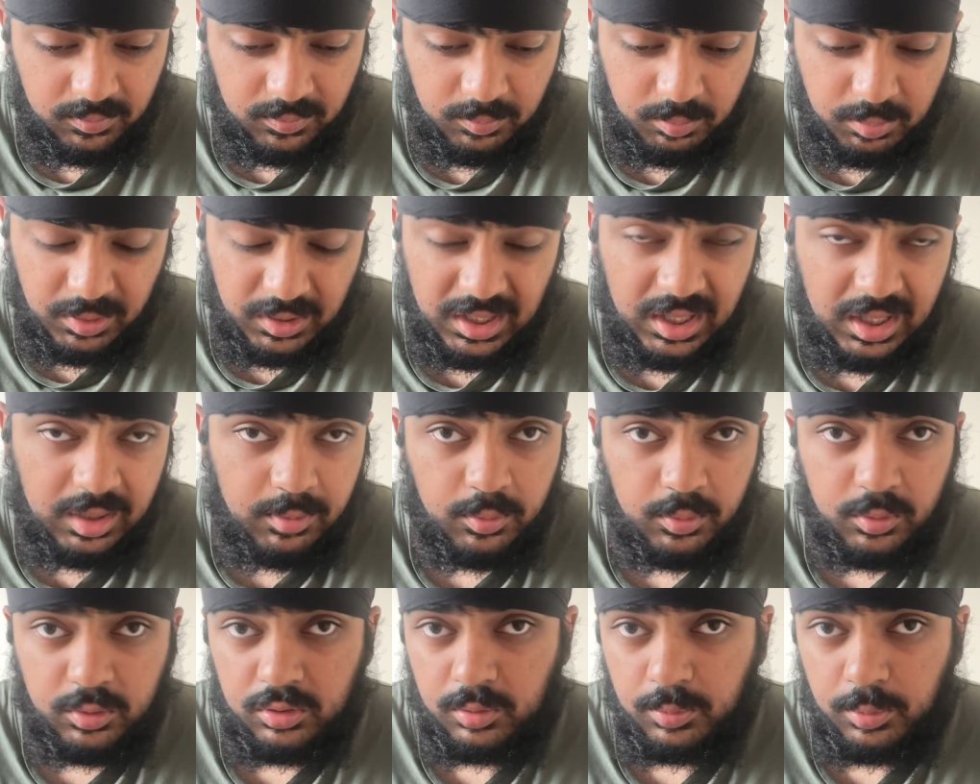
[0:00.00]
Baleba
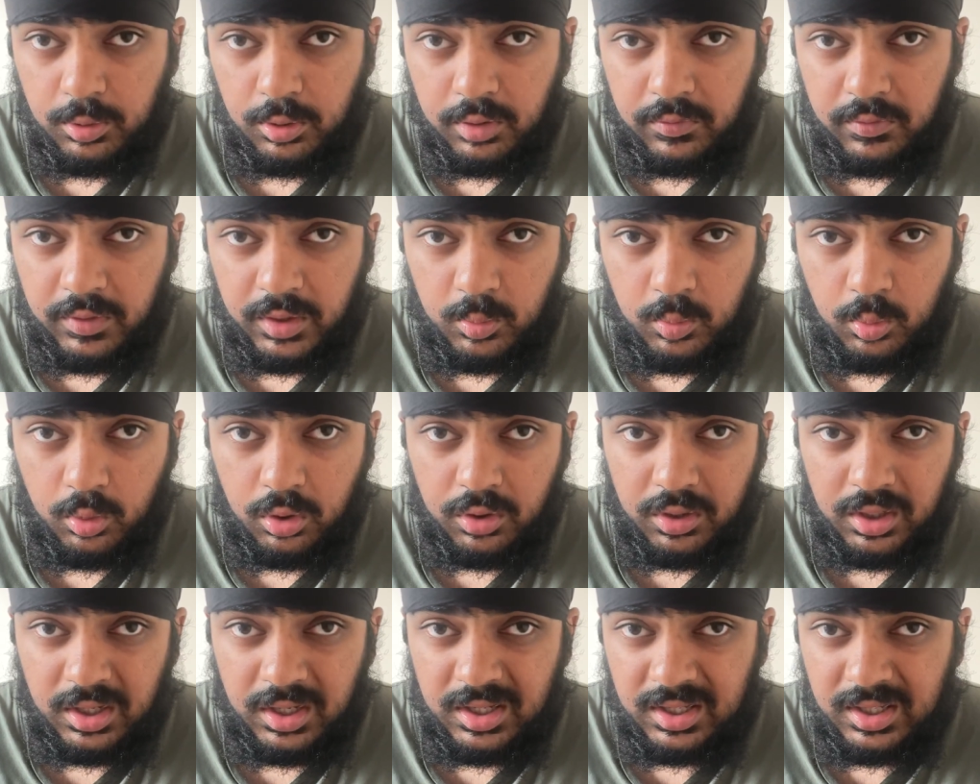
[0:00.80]
was the perfect one,
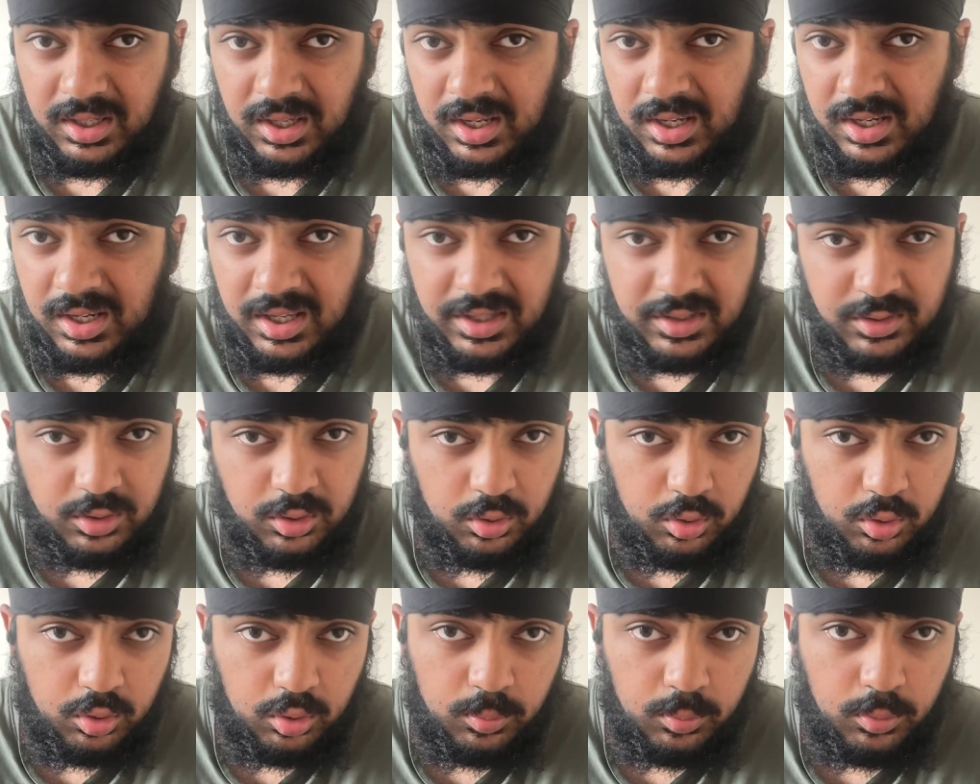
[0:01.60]
and again, as you
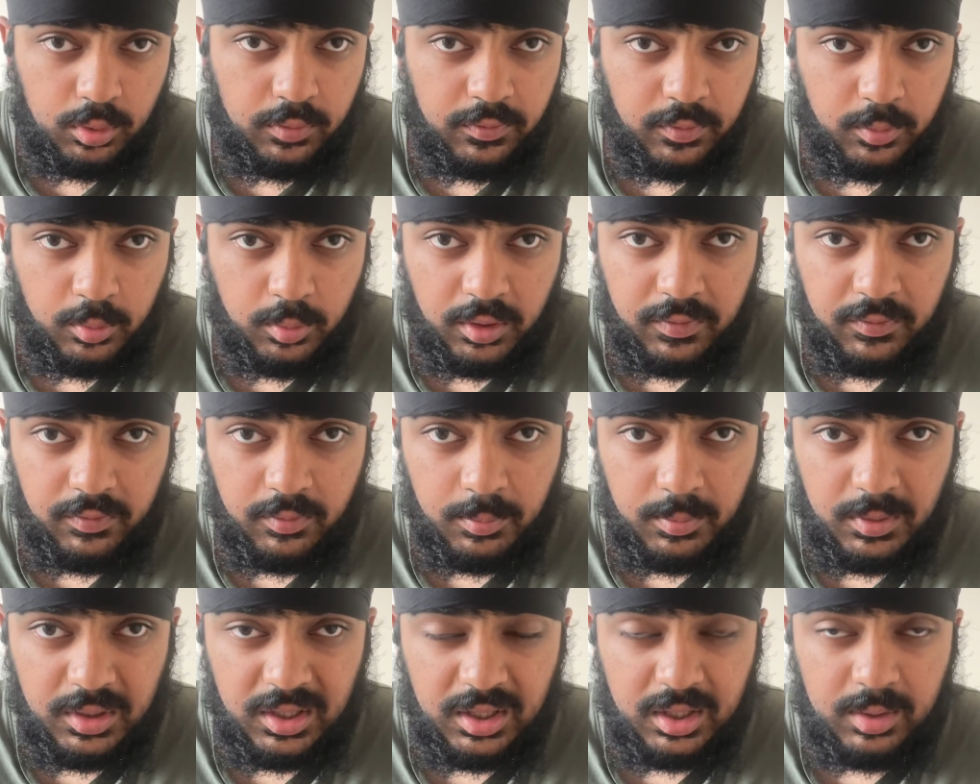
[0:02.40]
do move away from
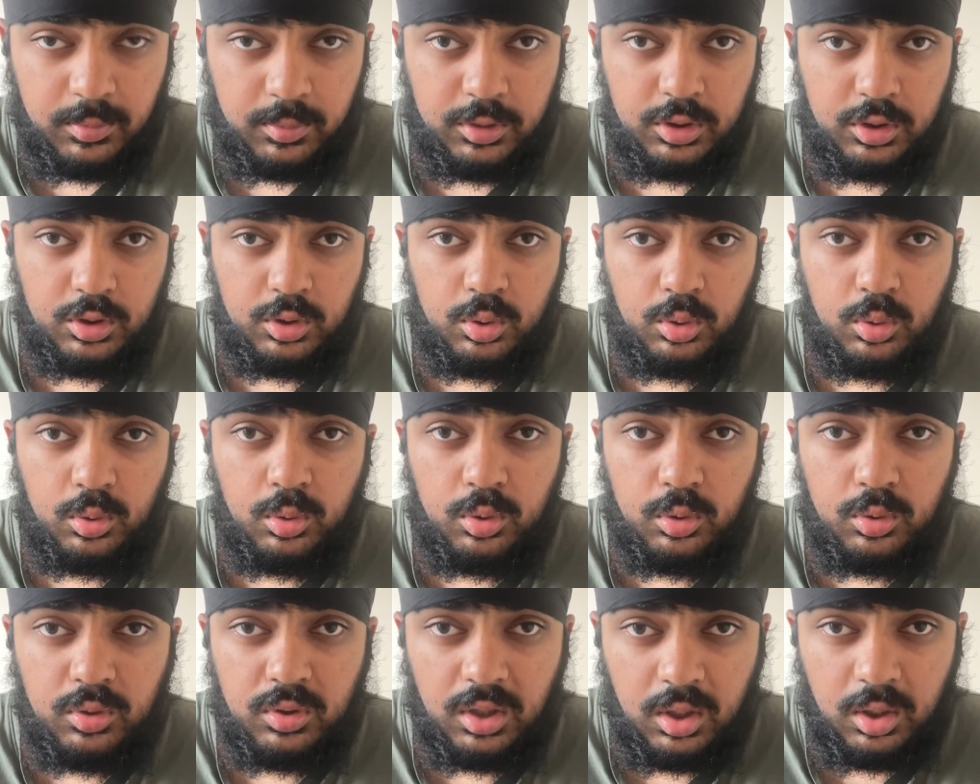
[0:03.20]
Baleba, you do
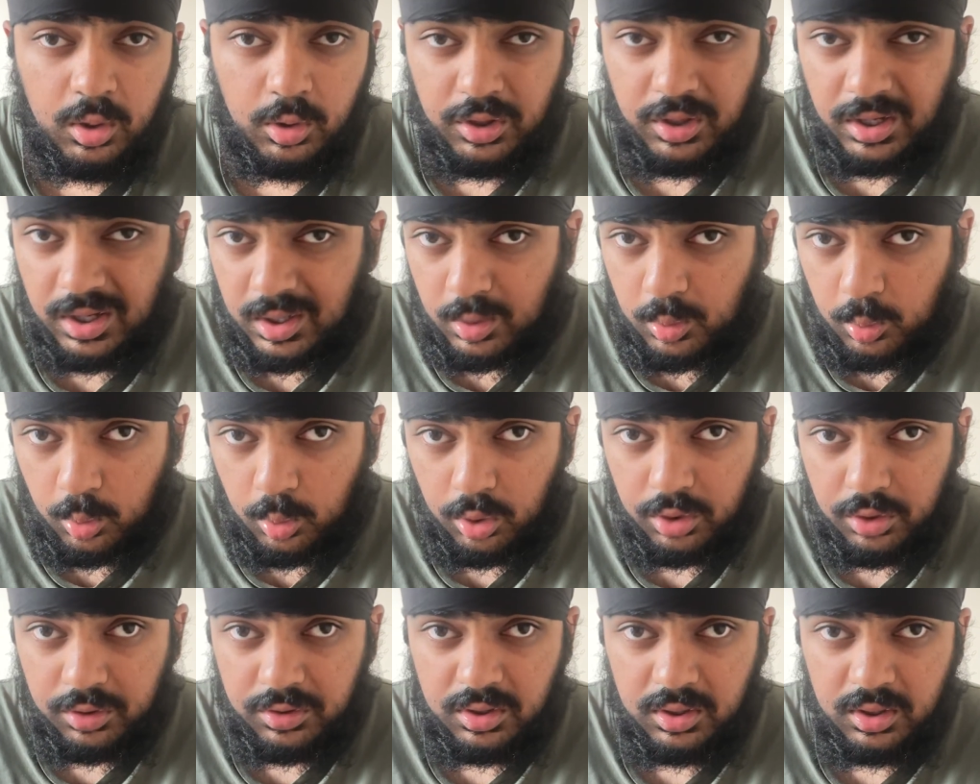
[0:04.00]
lose out on that
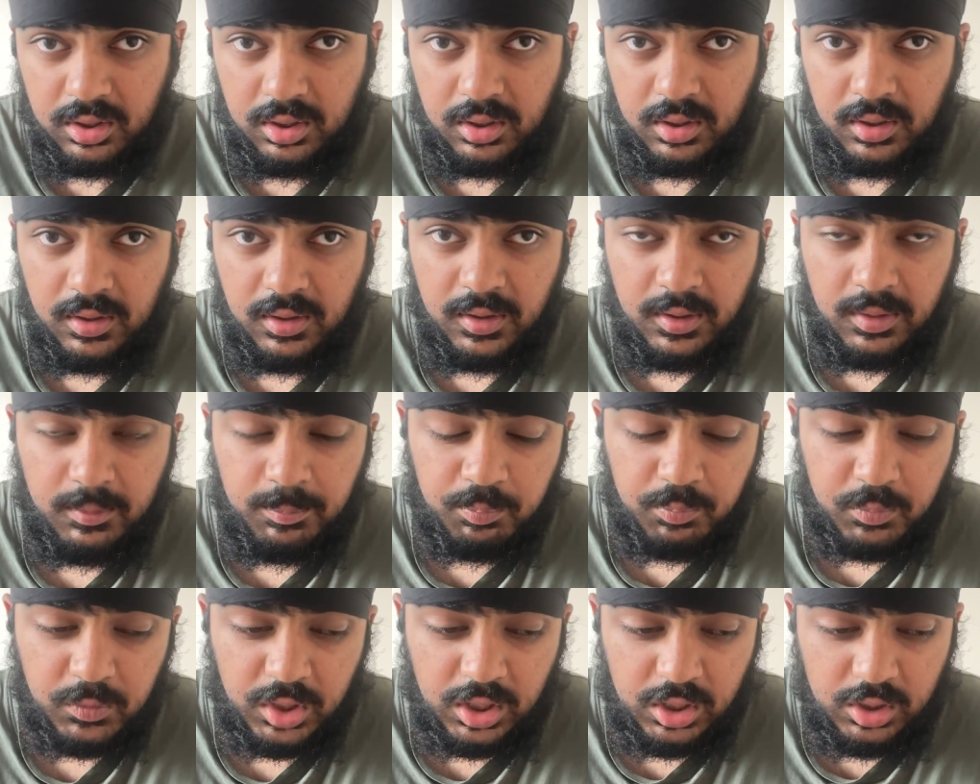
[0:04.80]
quality
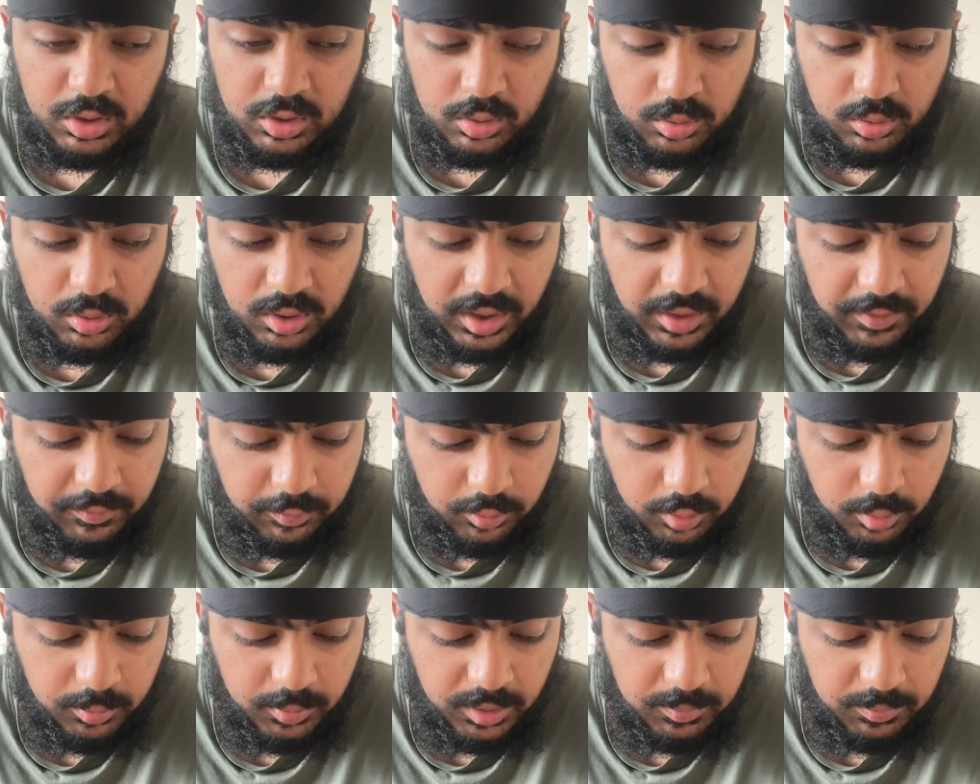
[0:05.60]
that you do get
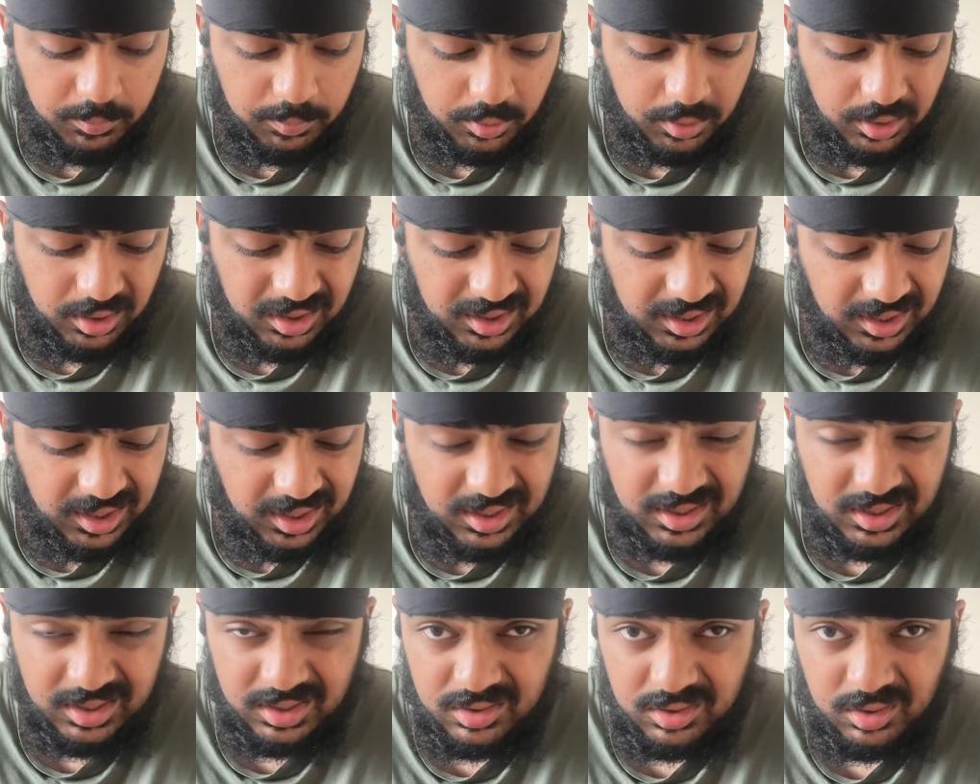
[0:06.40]
from him. But again,
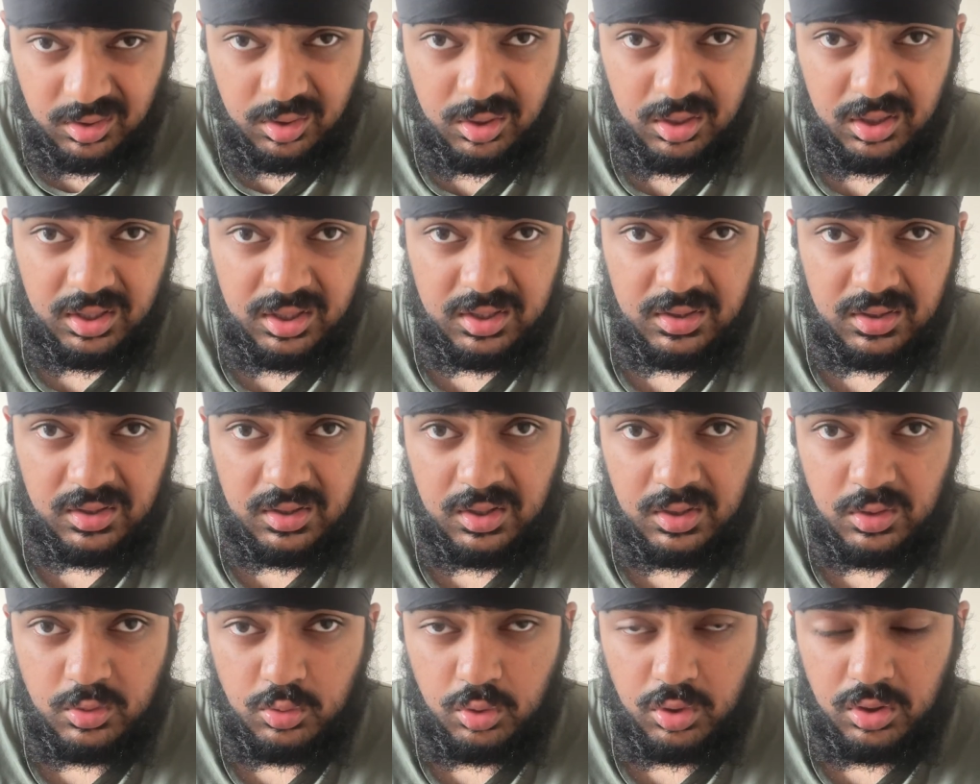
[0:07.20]
he certainly is an
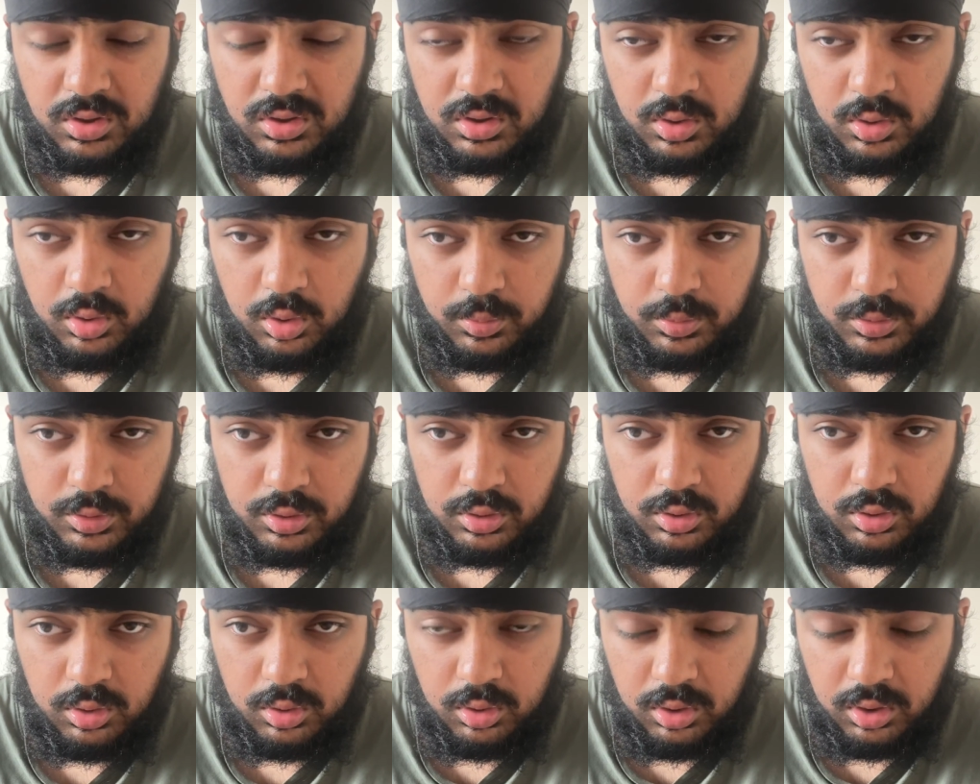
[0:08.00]
interesting option
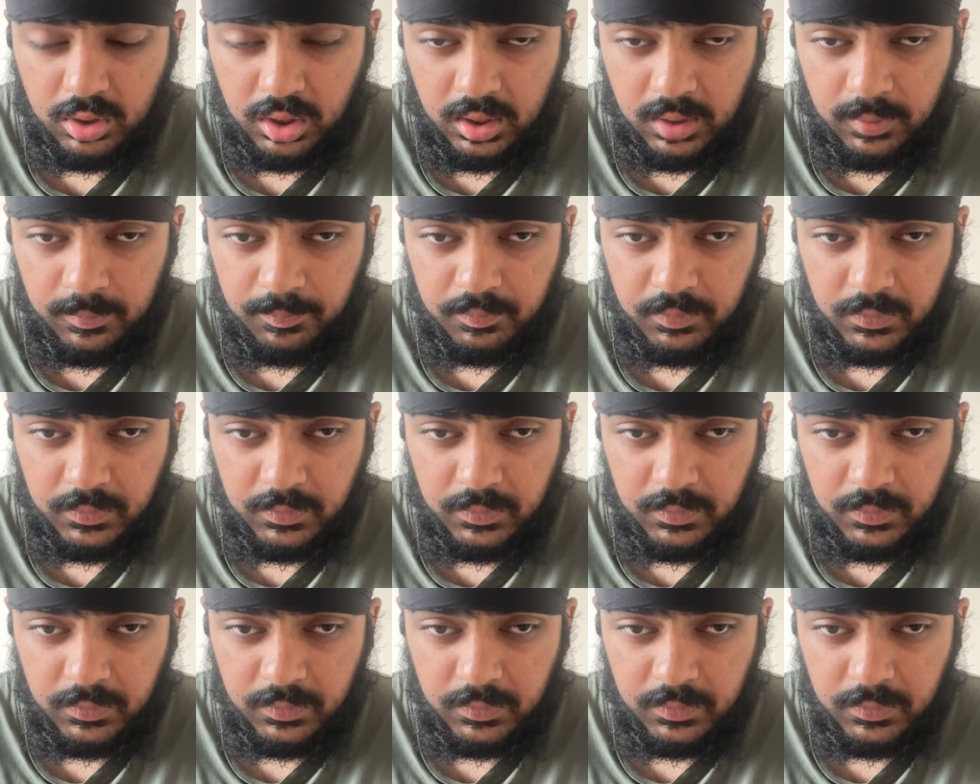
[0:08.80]
to look at.